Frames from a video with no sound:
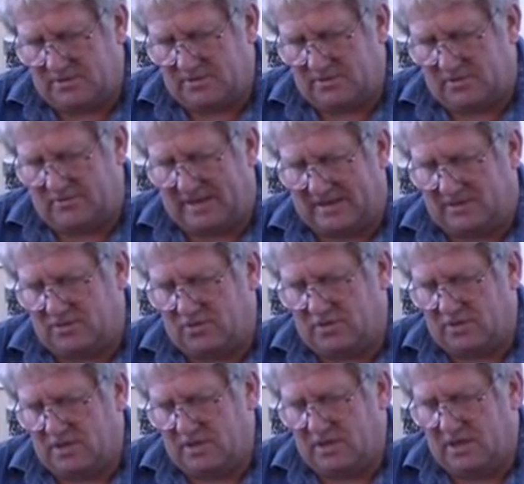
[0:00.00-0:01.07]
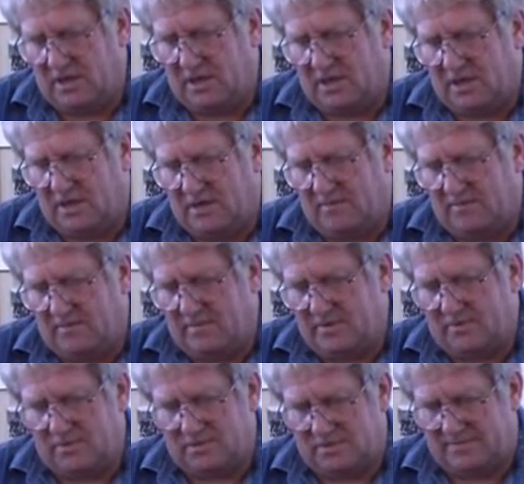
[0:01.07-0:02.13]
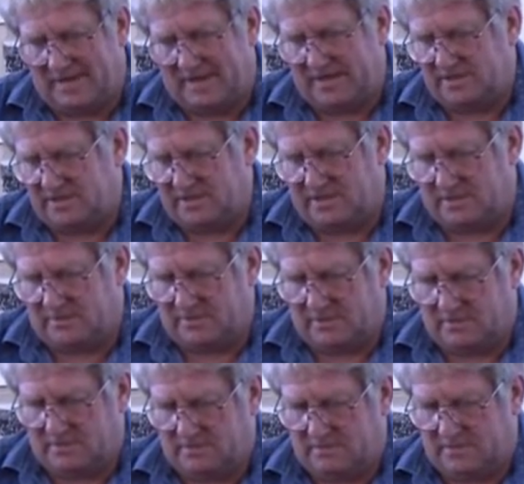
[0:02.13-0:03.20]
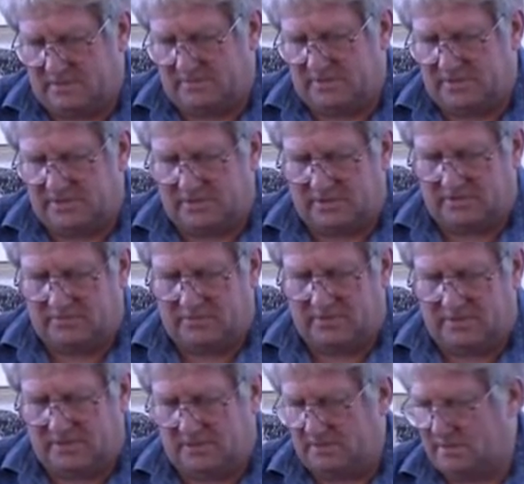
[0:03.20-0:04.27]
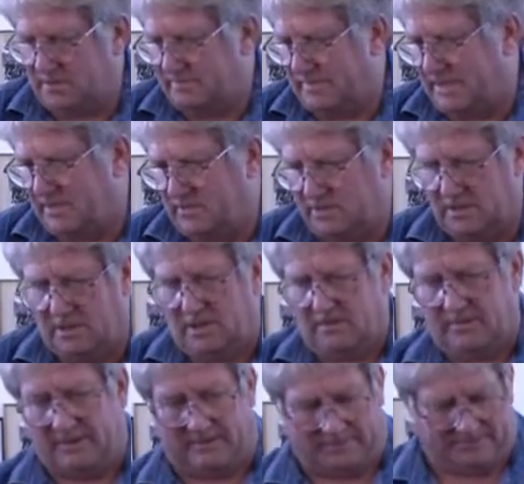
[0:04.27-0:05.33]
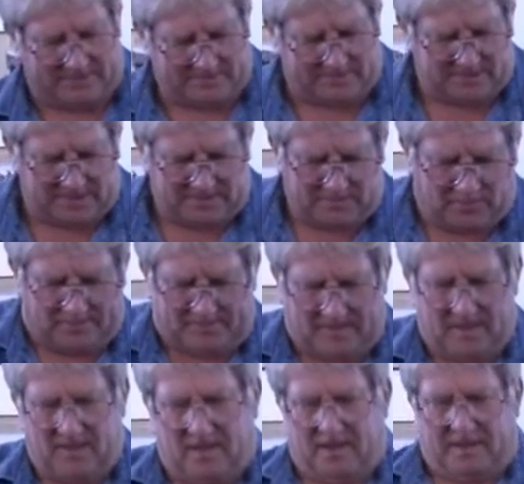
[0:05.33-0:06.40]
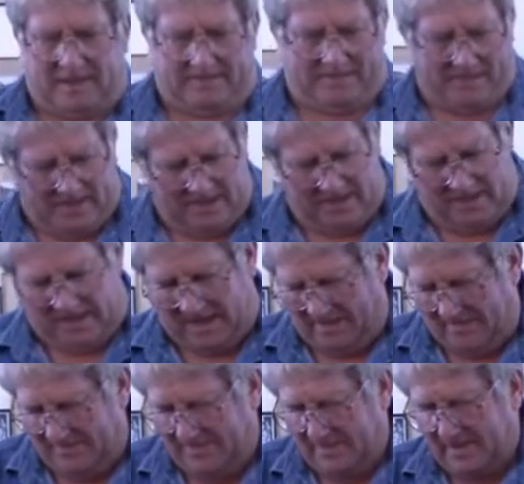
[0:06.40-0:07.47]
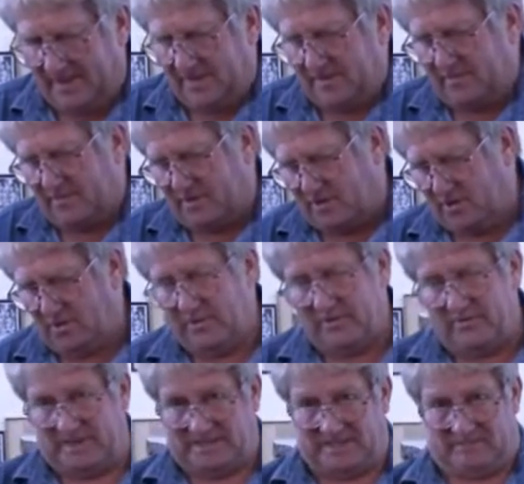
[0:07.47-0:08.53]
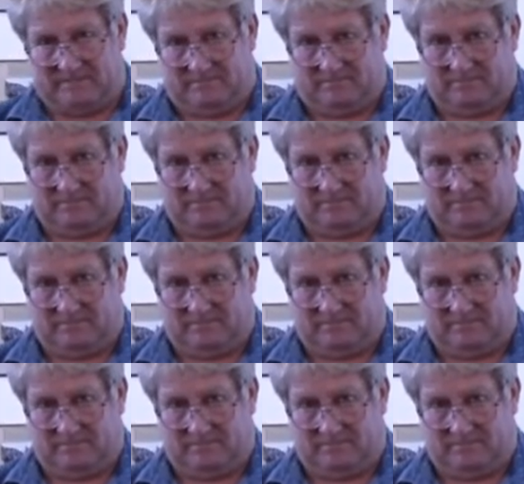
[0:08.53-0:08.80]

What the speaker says: not that good. And also its packaging is up the shit. It really is bad news. But anyway, that's beside the point. Okay, glue in resin.